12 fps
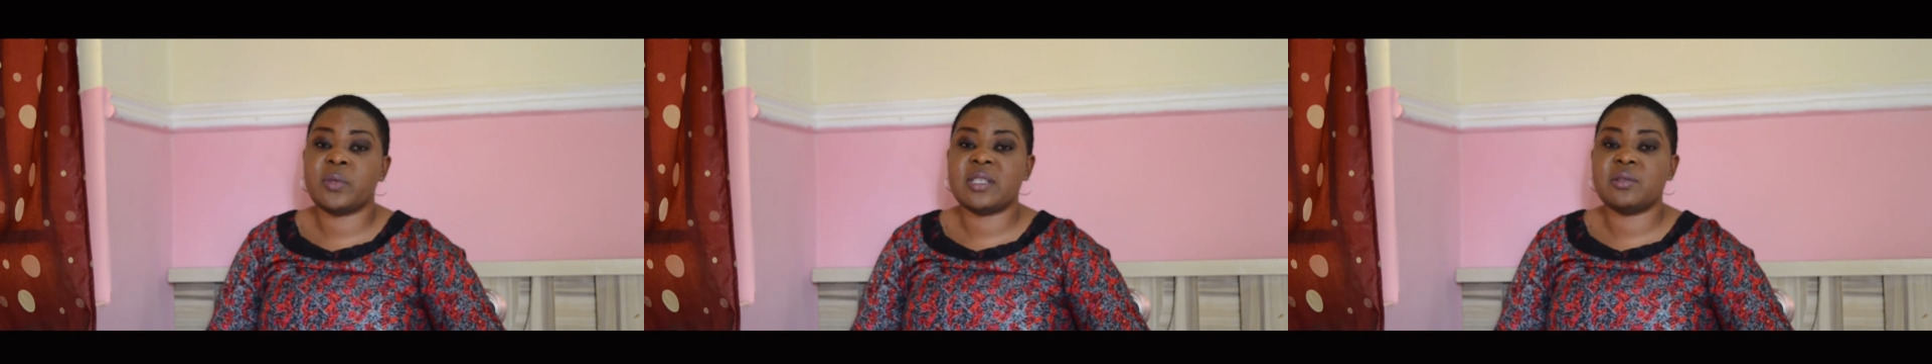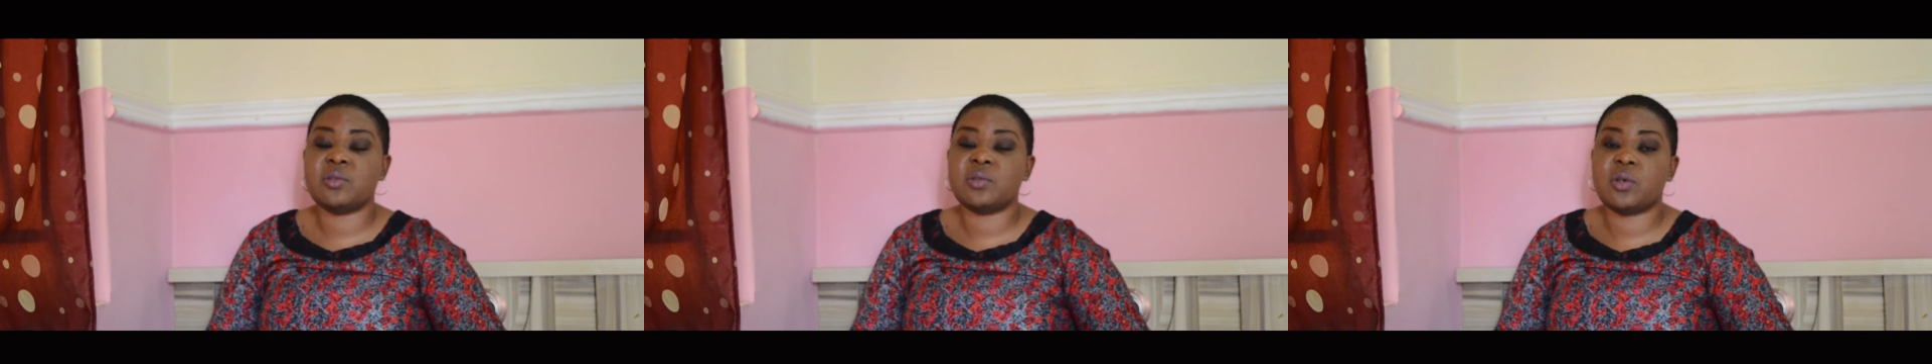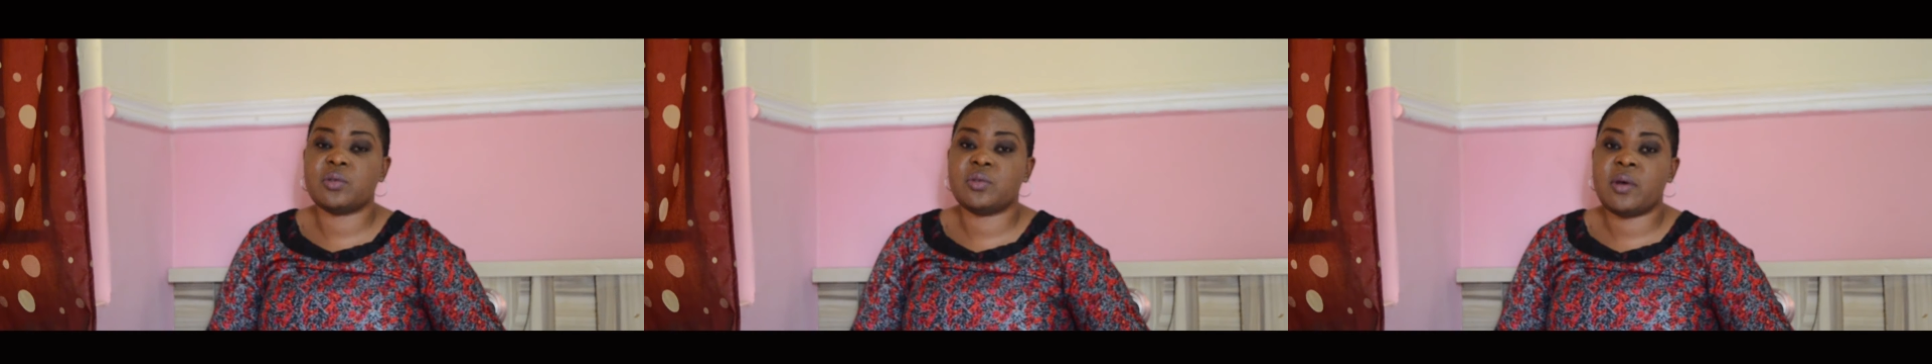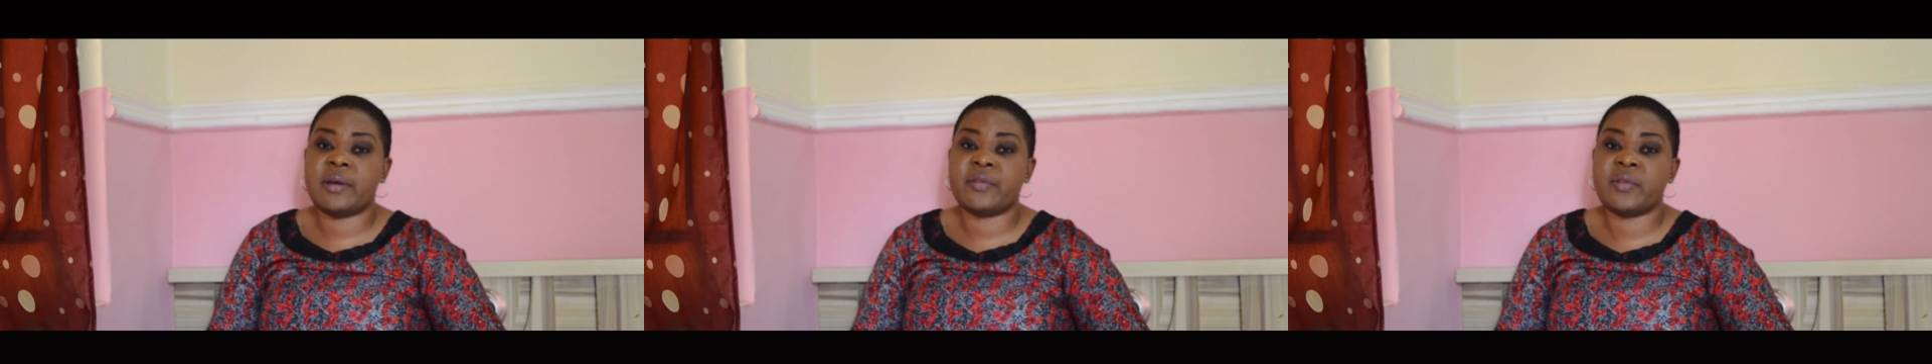We tend to talk
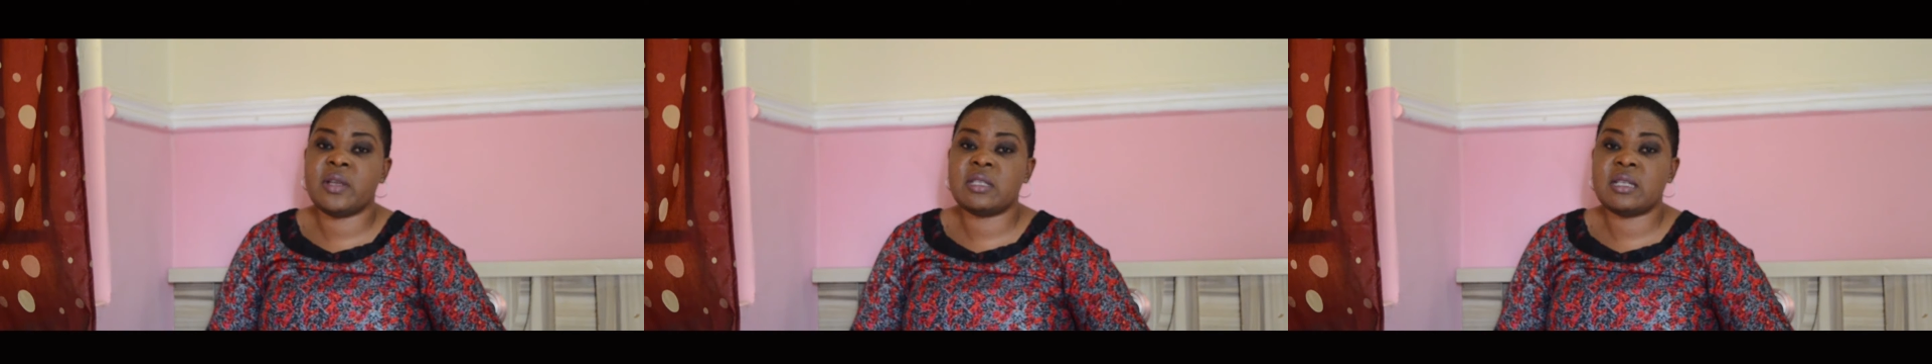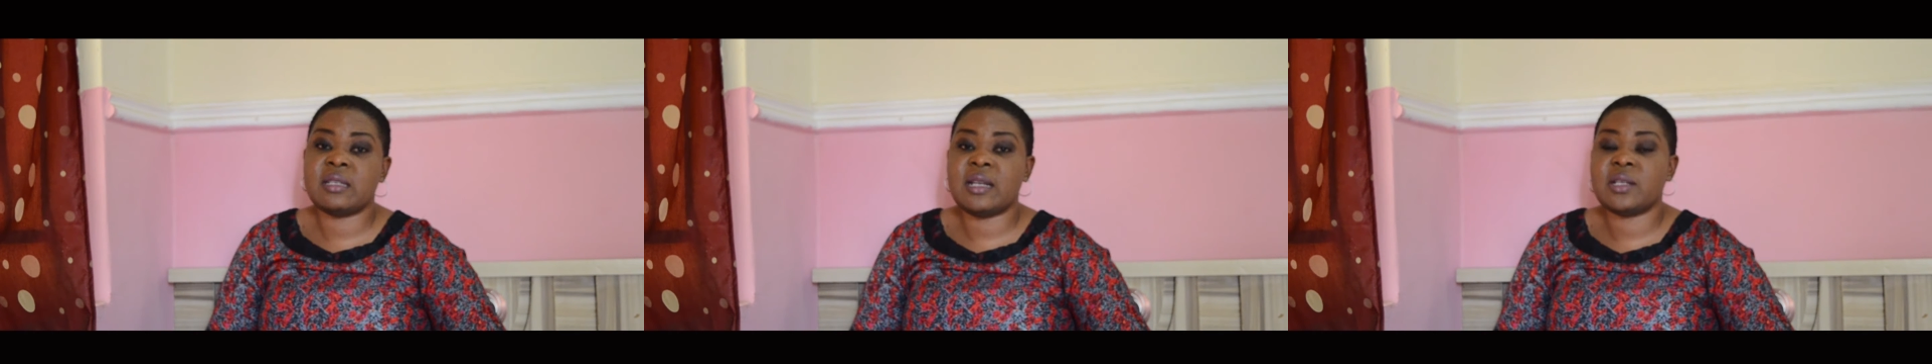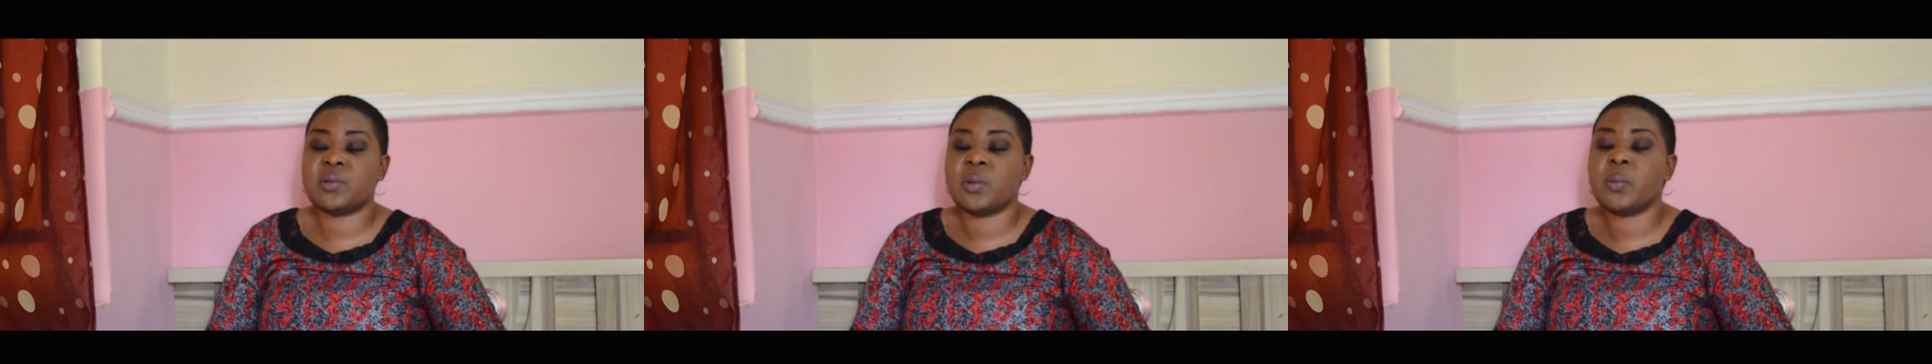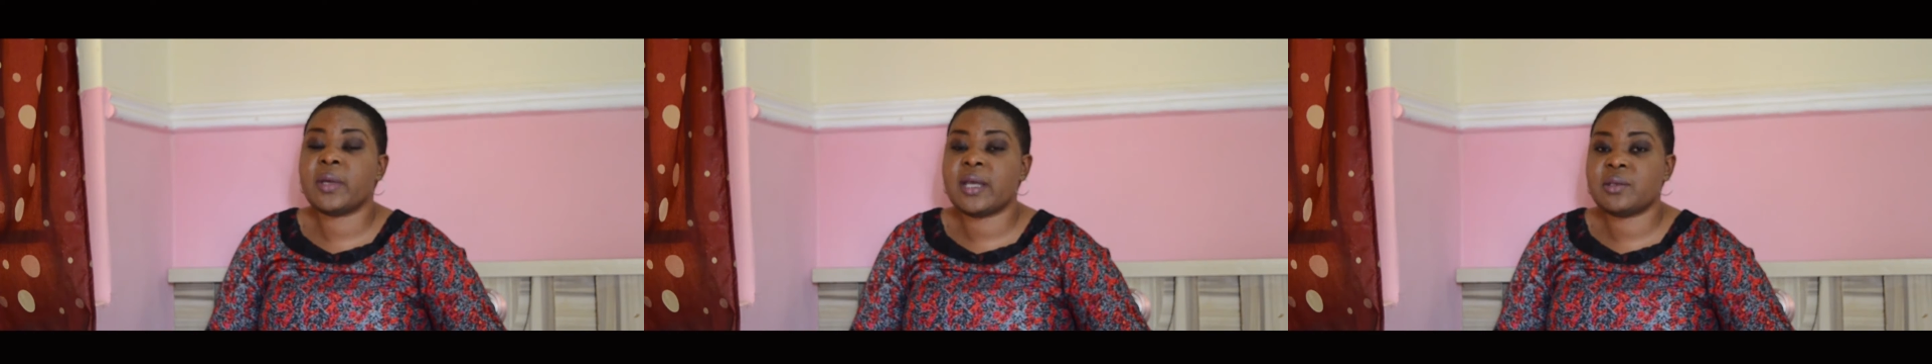to our friends, and that is
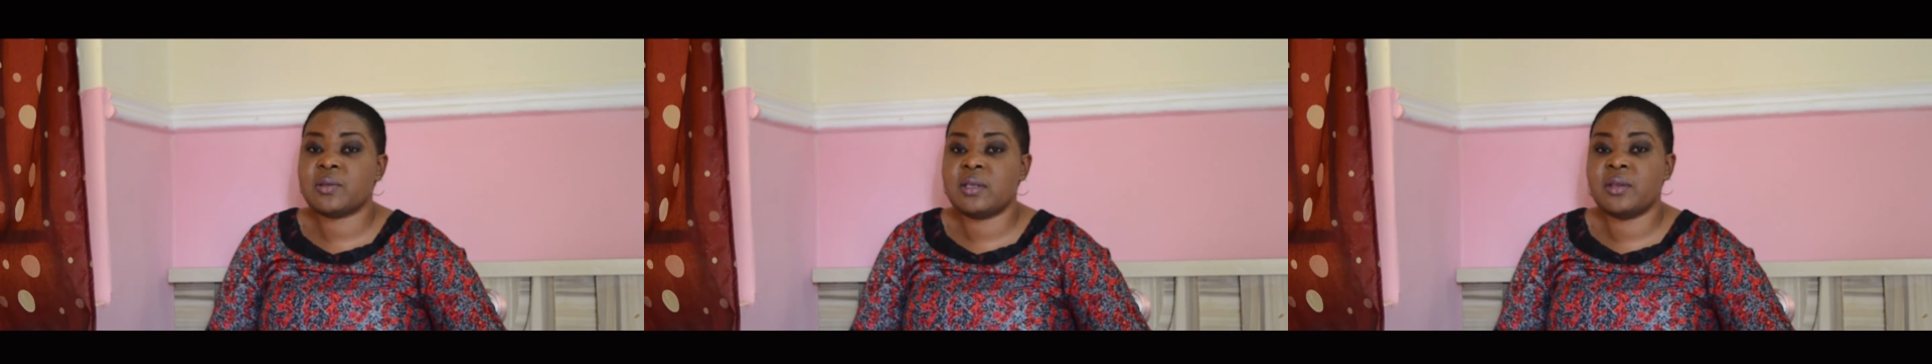what we get to